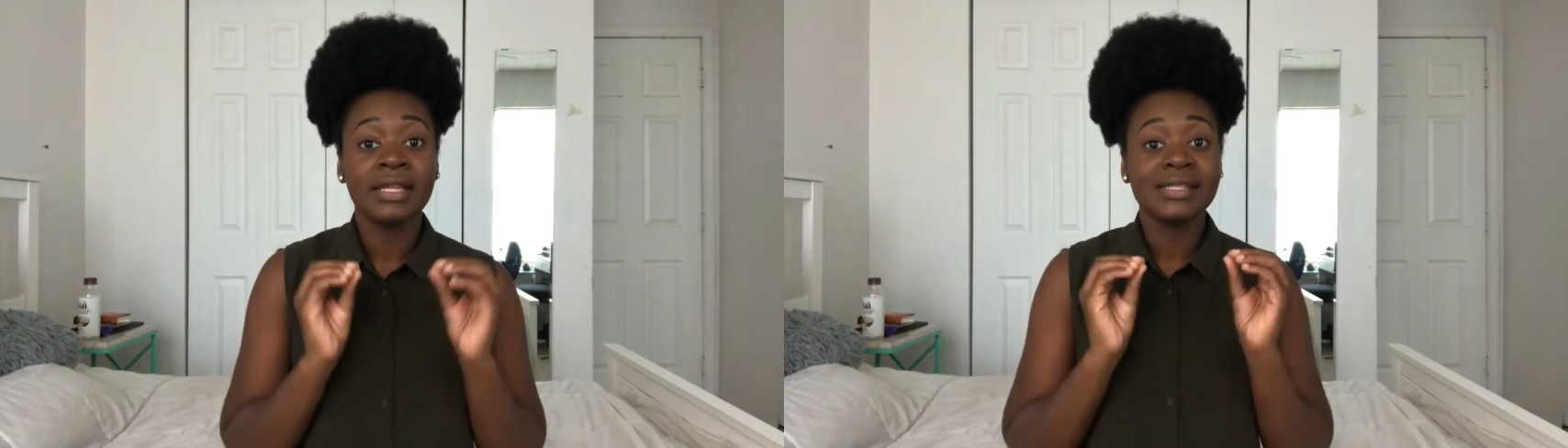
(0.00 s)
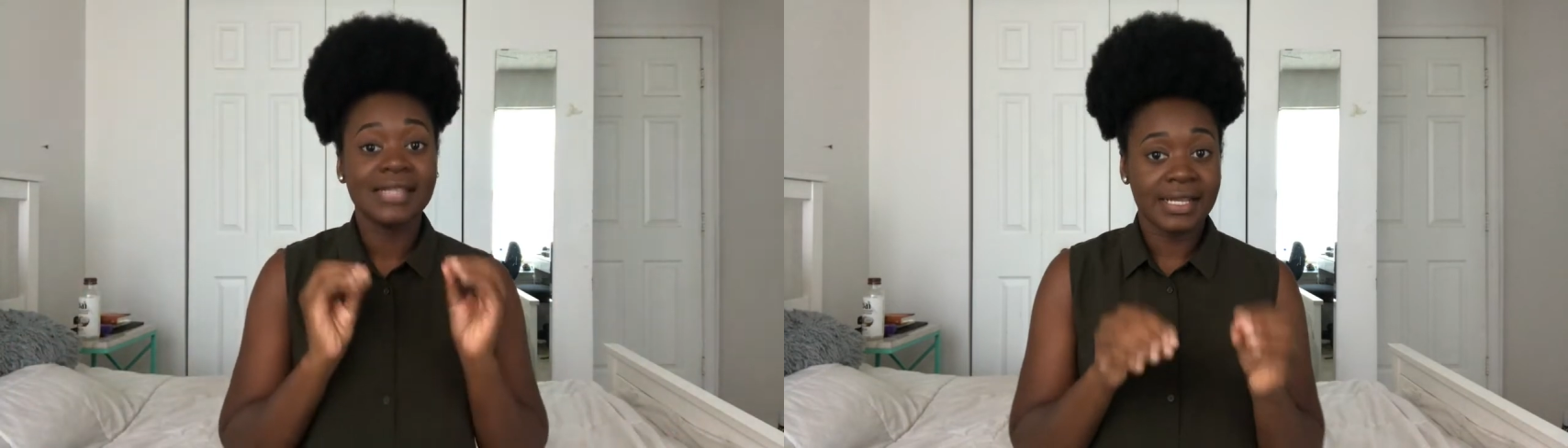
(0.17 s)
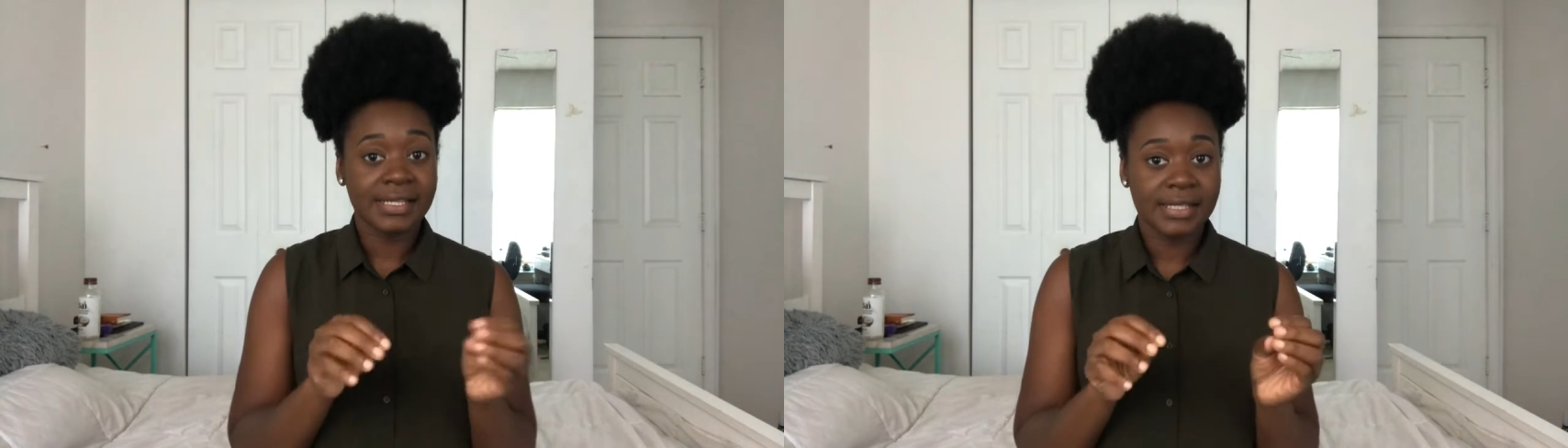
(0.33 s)

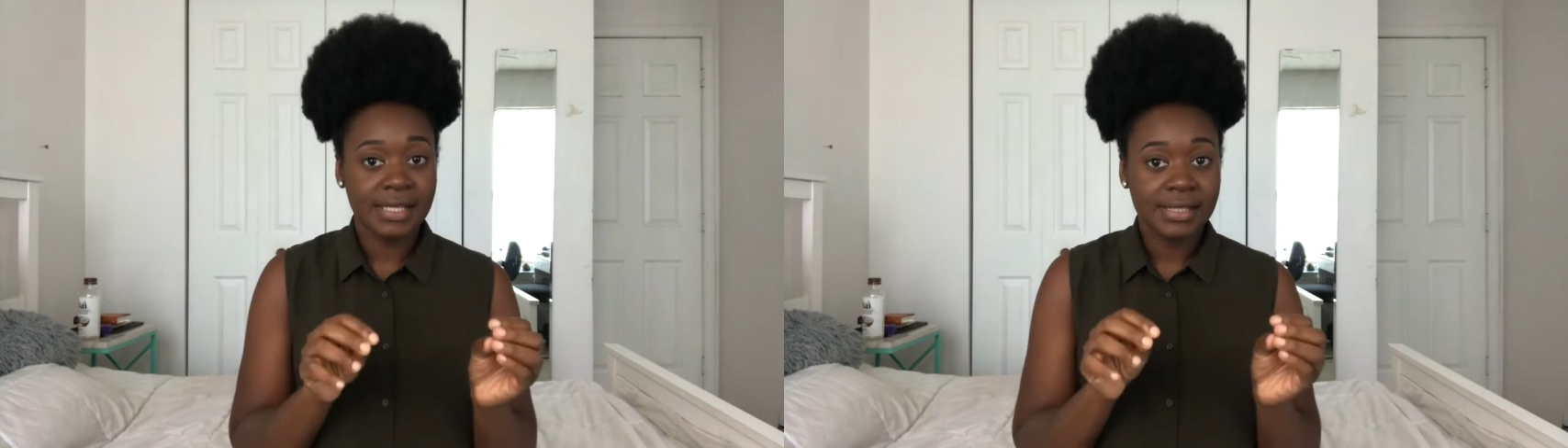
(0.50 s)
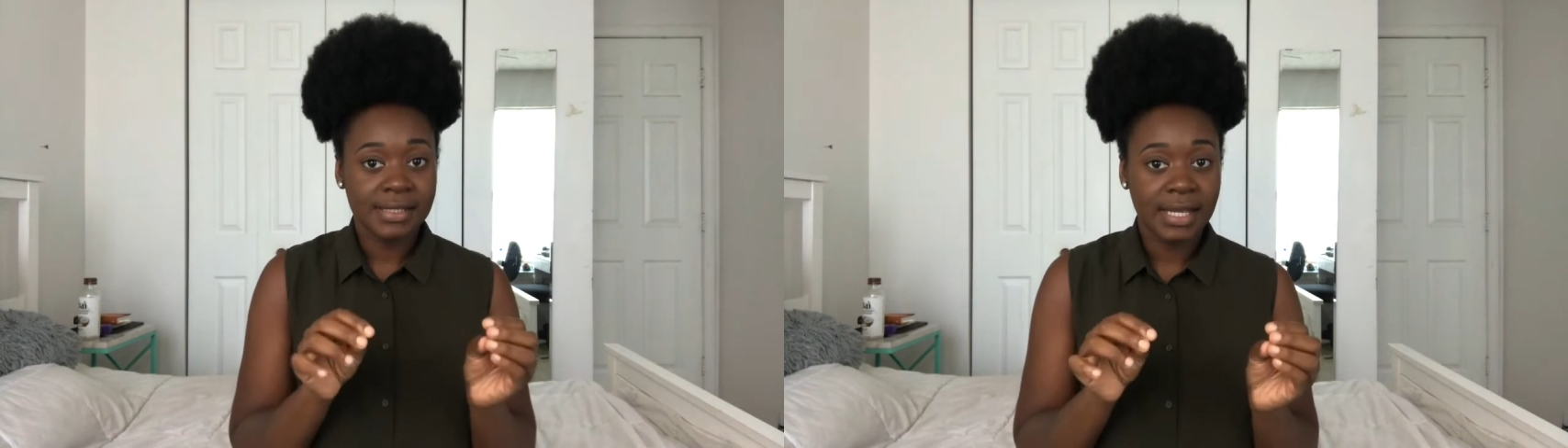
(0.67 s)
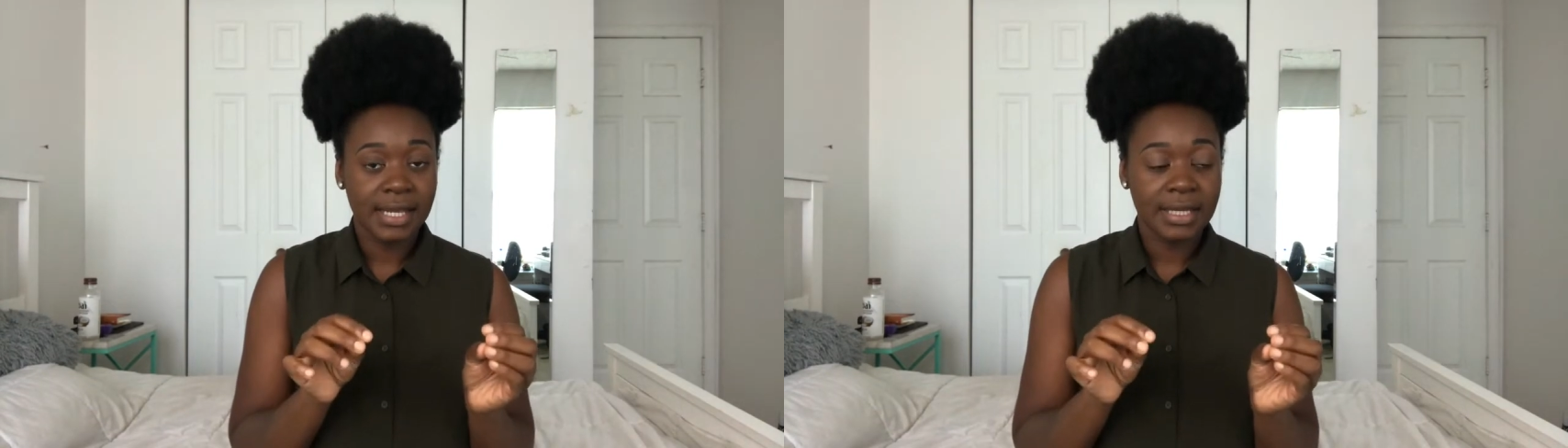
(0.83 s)
test
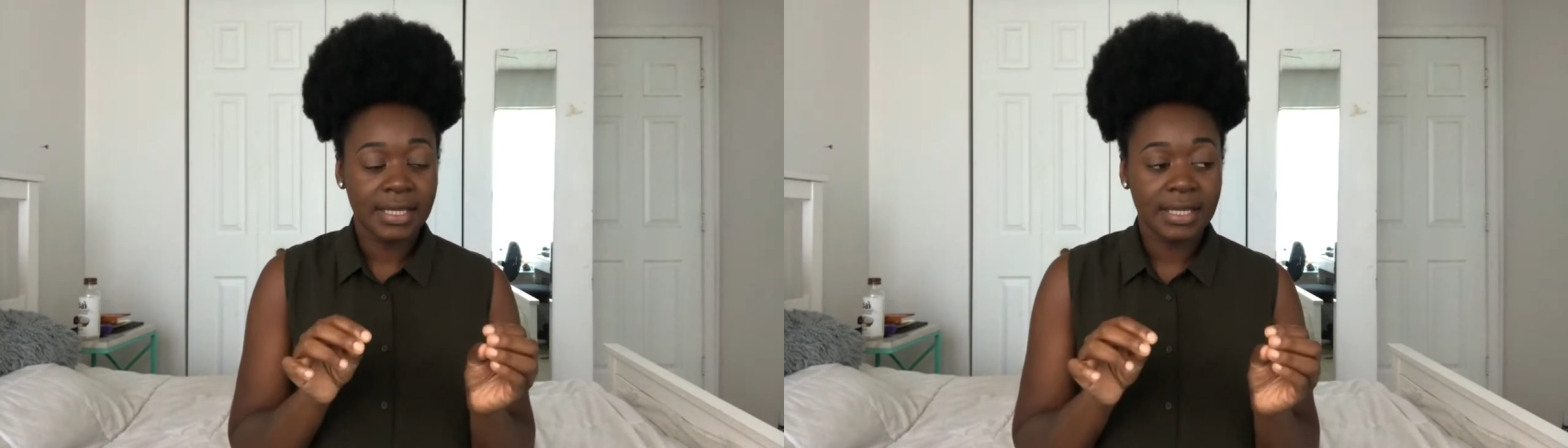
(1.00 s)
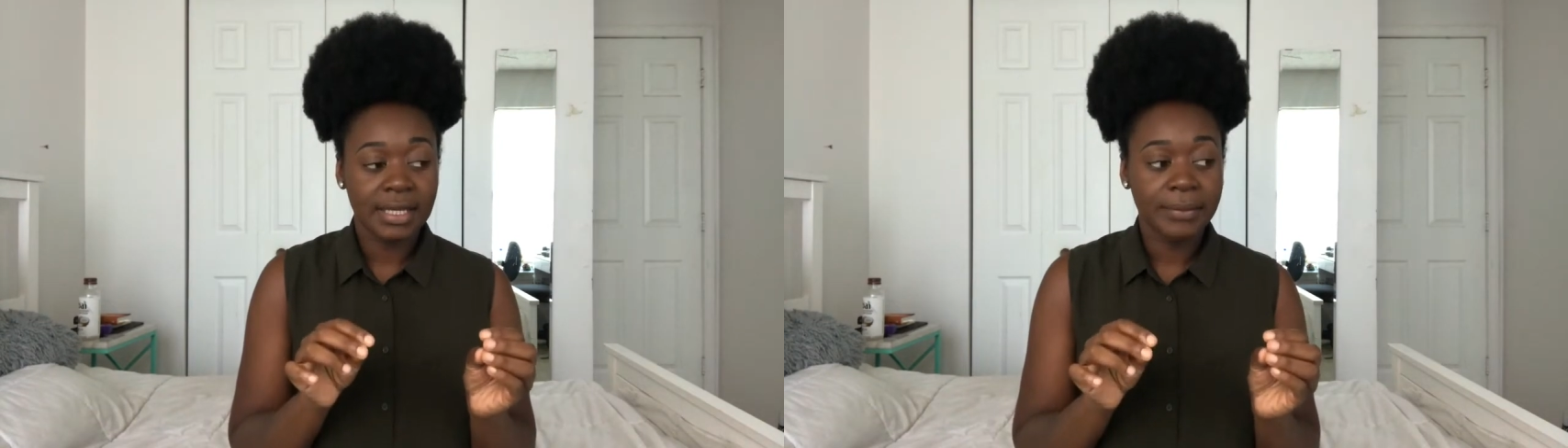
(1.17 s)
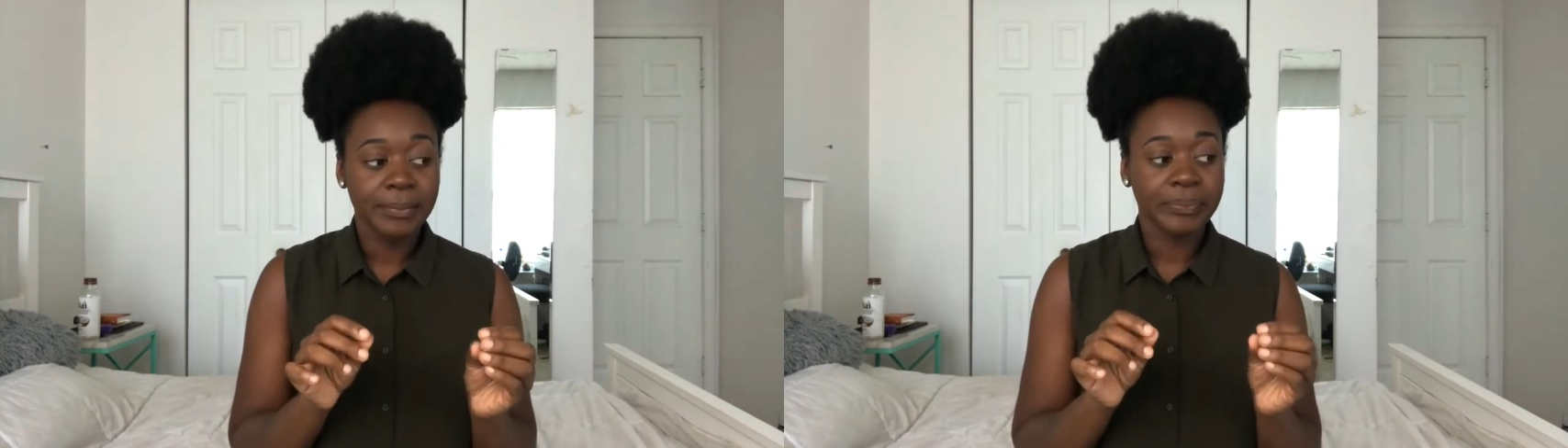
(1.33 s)

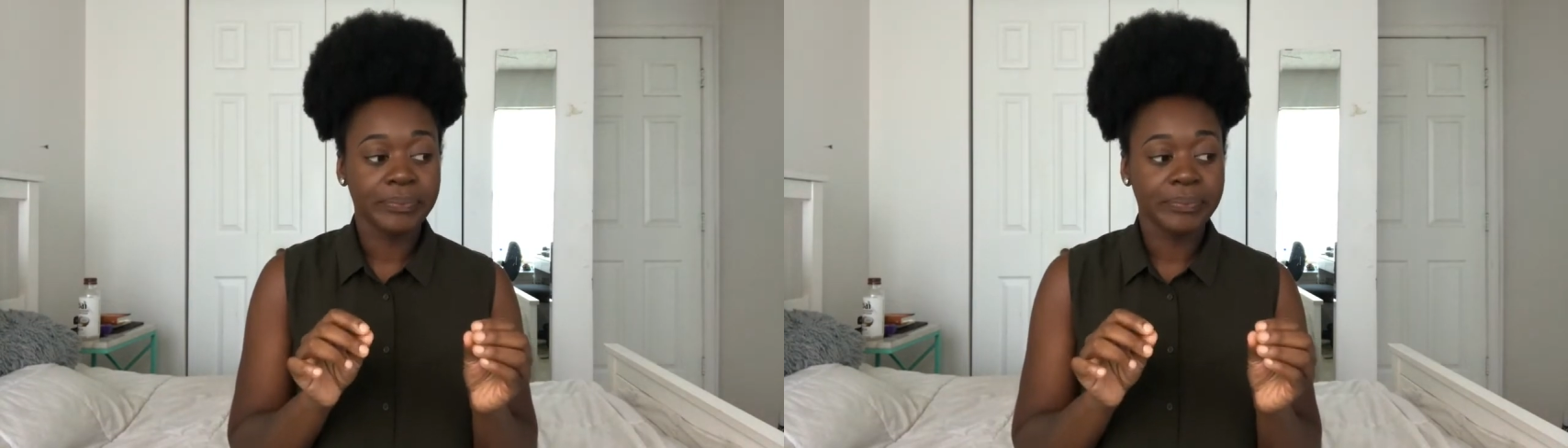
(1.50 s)
anxiety